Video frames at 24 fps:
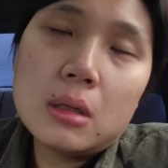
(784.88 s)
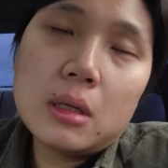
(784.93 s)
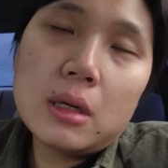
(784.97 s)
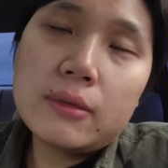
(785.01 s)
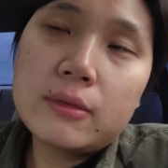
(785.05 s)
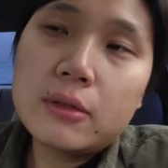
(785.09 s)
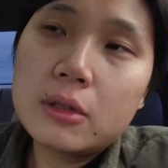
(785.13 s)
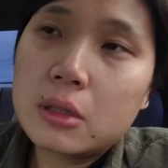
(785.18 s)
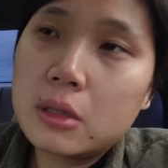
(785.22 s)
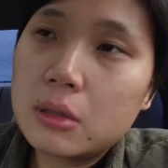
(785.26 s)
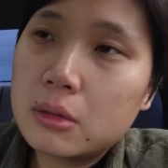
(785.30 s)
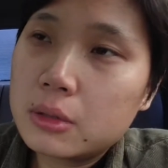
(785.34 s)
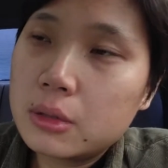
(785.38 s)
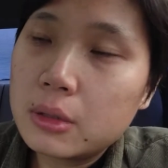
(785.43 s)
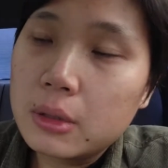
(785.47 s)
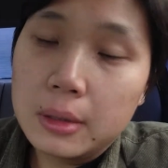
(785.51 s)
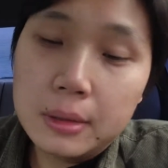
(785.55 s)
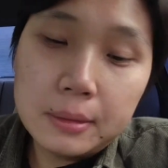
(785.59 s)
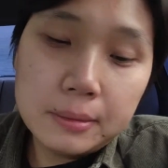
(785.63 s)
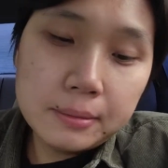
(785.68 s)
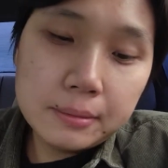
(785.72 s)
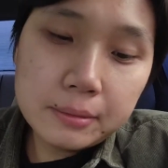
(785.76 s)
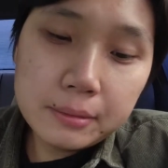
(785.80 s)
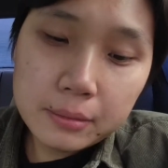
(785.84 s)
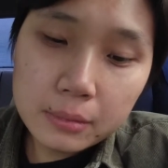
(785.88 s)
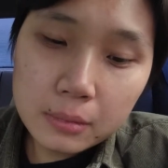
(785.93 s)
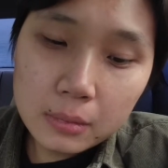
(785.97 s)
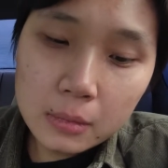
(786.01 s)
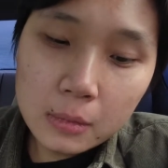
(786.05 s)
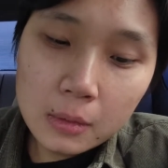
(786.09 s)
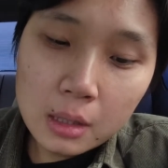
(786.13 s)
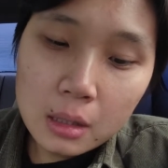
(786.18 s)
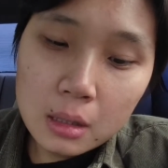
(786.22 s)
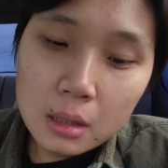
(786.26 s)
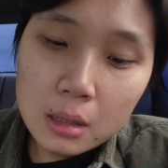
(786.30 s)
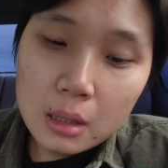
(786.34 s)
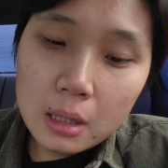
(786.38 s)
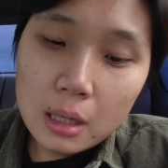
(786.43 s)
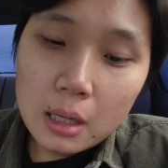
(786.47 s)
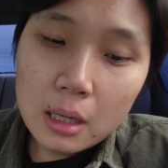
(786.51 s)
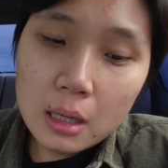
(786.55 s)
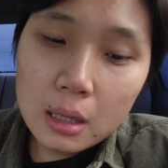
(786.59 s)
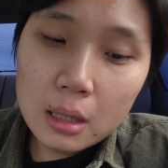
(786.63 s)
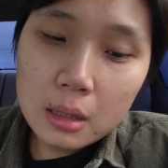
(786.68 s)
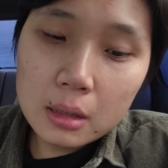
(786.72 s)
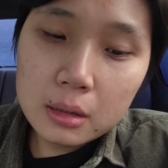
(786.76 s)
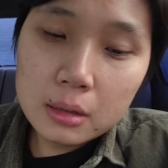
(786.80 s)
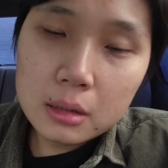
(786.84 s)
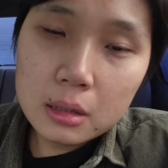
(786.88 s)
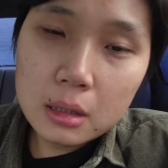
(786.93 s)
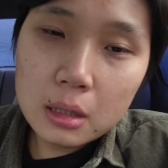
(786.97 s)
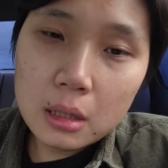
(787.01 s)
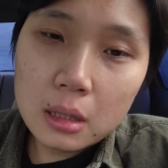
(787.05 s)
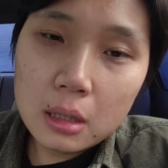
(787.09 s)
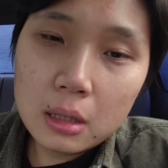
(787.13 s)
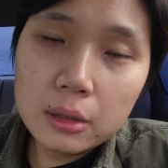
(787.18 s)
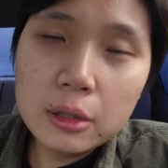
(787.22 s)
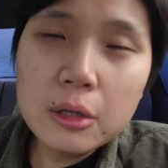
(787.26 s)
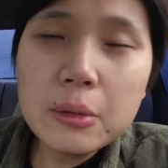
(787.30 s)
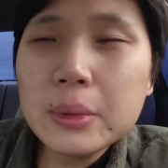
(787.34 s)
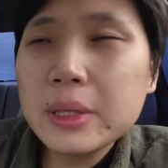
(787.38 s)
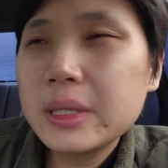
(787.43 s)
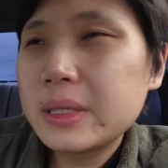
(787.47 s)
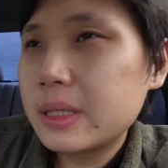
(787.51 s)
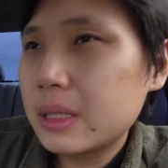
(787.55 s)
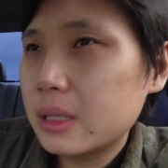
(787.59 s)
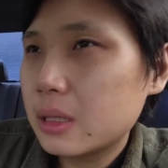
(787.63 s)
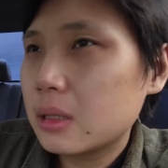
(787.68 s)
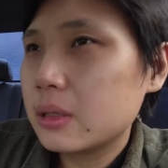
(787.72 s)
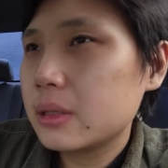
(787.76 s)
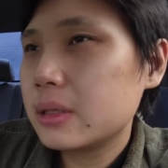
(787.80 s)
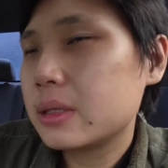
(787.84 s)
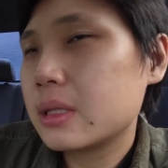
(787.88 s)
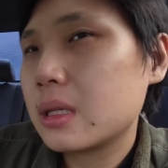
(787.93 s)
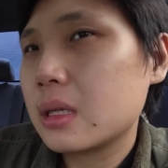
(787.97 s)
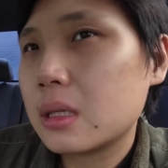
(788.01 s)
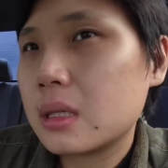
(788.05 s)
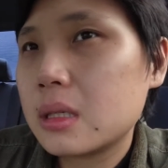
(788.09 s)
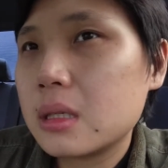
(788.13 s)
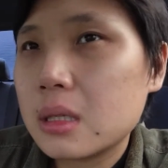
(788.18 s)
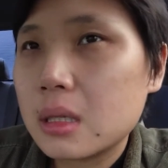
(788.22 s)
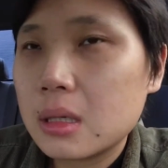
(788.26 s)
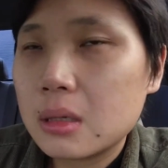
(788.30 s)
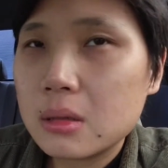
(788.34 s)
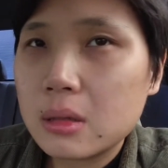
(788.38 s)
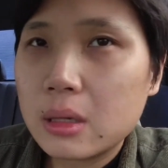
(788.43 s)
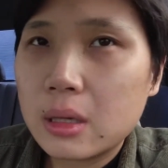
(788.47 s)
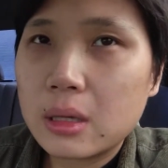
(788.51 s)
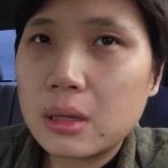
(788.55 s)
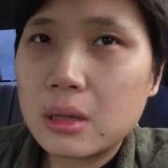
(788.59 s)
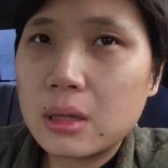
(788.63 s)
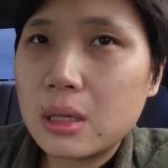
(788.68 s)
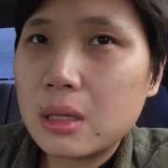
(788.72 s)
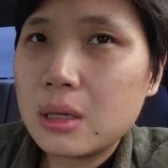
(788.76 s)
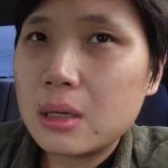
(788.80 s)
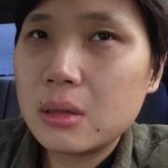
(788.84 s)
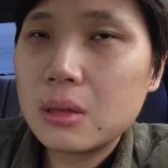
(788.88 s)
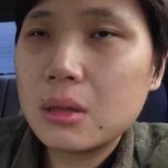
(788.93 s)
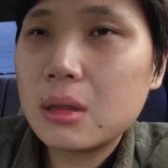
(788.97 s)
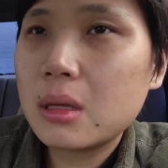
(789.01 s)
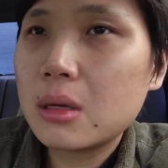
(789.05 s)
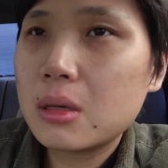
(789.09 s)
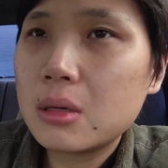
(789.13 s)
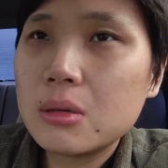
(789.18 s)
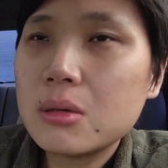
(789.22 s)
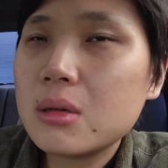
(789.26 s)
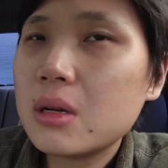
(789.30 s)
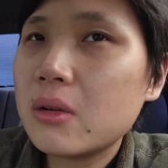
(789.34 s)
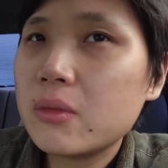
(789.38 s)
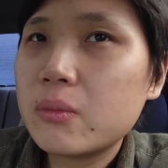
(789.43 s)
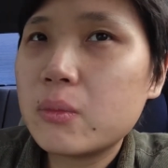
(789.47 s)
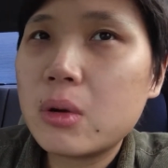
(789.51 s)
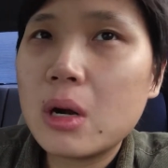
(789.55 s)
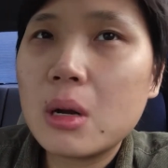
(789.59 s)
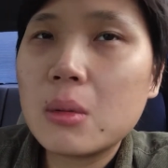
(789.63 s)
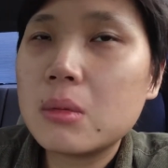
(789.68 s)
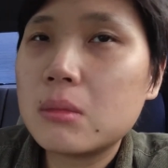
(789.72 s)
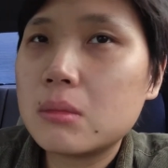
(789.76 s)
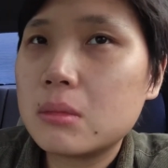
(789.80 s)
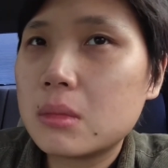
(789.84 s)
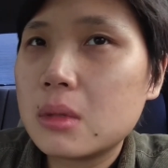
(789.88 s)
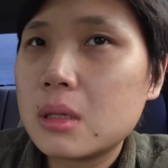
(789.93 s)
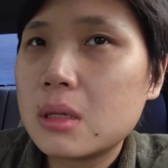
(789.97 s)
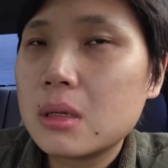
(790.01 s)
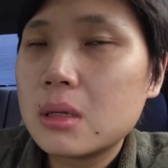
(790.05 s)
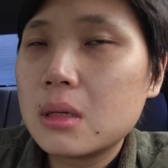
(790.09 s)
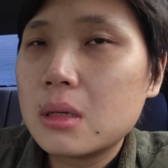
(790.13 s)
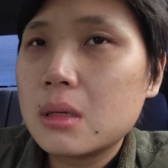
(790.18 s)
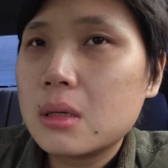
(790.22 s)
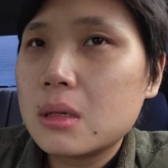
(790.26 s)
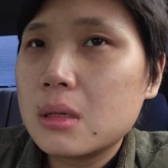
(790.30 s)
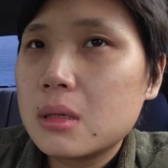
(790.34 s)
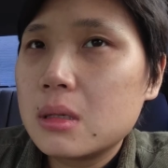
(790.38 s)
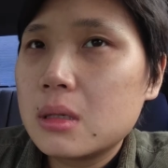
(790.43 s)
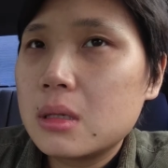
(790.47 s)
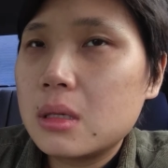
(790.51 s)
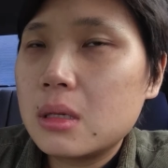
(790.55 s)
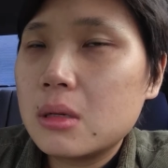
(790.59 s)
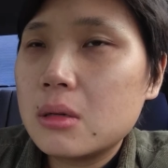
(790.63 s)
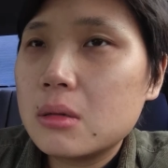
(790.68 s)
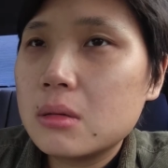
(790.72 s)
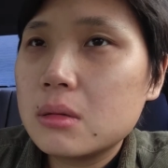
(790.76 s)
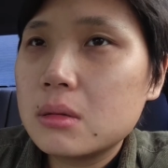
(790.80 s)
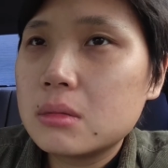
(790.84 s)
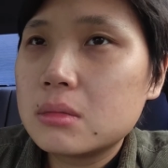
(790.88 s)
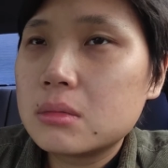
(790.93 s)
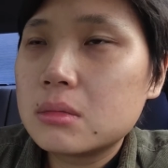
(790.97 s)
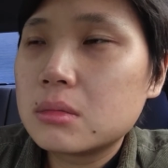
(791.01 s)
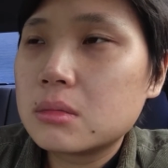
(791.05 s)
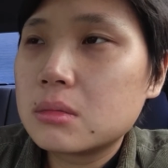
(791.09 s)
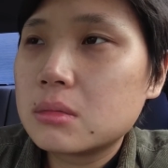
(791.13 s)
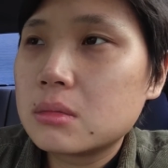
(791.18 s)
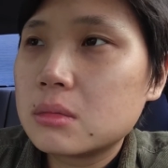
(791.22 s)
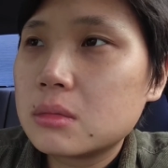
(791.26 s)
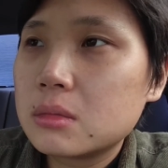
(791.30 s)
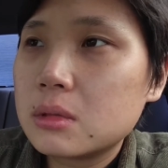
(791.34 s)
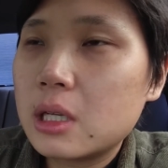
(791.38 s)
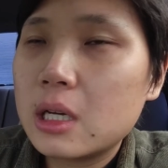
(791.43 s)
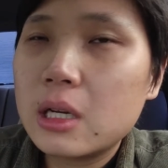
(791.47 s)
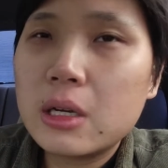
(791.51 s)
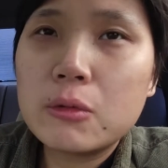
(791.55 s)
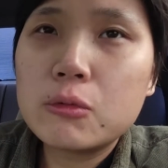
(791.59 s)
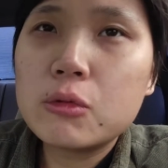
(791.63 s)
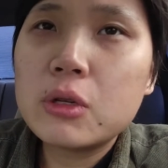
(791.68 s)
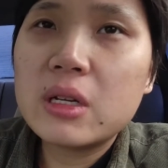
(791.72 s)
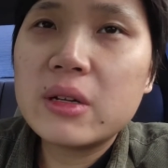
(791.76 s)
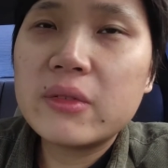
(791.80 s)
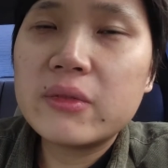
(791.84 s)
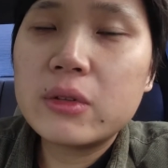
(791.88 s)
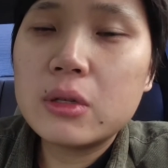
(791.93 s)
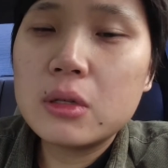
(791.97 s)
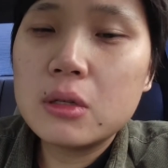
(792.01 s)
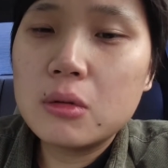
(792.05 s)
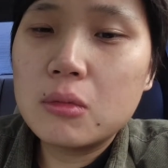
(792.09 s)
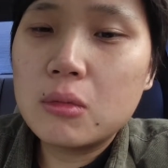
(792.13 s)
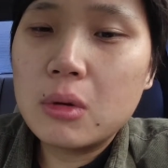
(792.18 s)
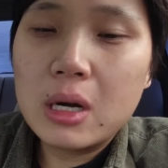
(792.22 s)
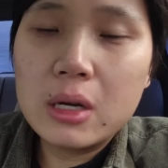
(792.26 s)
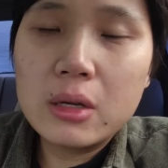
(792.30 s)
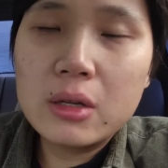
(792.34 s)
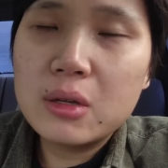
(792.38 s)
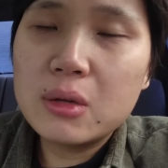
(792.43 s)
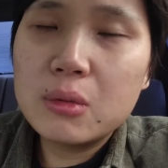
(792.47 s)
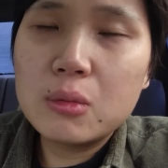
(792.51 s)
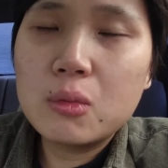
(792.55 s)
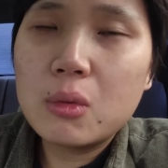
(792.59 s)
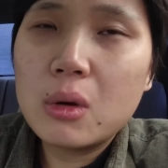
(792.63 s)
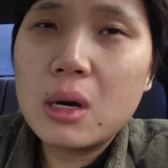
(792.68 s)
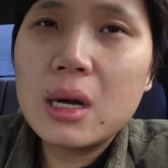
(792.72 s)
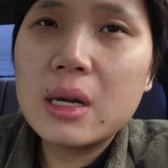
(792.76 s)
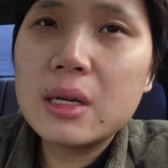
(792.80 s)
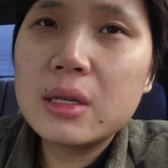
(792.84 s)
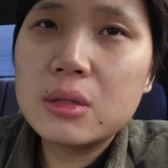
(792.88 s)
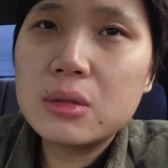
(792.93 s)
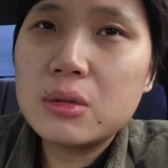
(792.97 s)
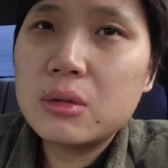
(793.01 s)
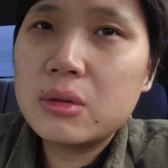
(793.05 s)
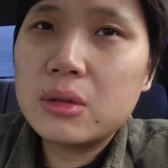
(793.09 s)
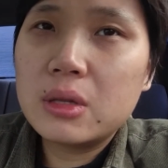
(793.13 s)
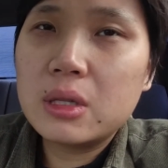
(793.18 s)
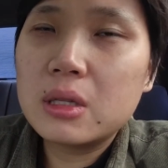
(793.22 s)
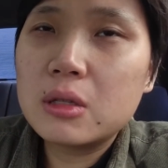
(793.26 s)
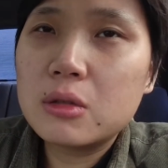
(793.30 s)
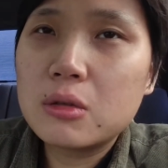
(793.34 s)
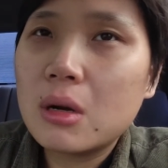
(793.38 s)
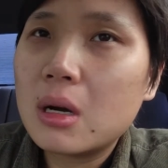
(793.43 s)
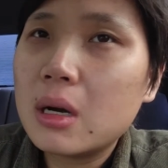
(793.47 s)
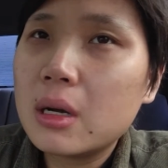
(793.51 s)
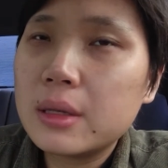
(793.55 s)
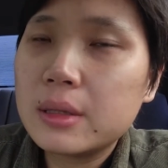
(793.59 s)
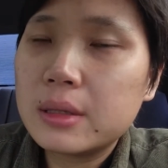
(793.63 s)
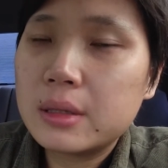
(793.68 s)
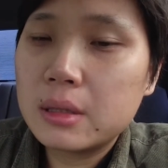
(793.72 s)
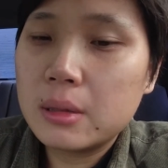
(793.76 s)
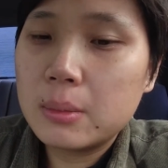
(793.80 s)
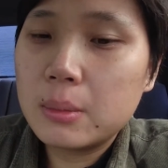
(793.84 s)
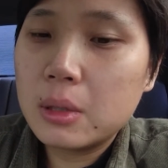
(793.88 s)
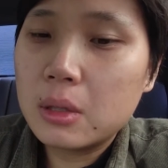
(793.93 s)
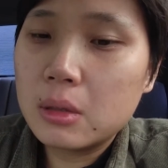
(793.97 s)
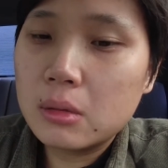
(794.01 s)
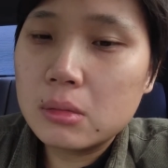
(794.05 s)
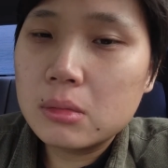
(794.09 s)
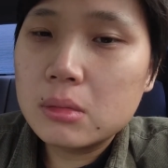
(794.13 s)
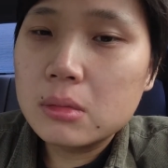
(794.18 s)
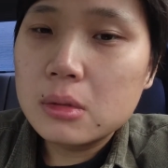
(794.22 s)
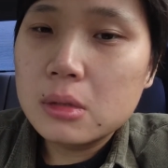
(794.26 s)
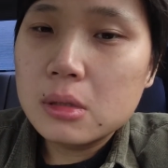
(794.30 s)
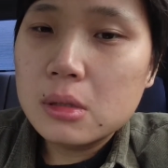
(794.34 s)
I have to go, sorry. And no big deal, he said. You know, like, they don't have problem, you know, getting rid of you. Why do you think twice about?